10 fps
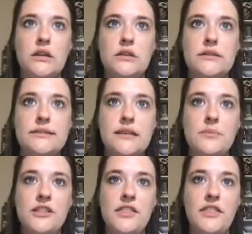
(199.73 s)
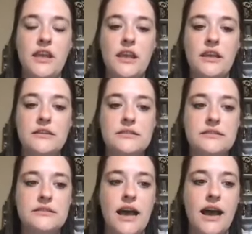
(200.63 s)
some of the things
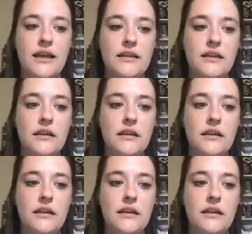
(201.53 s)
that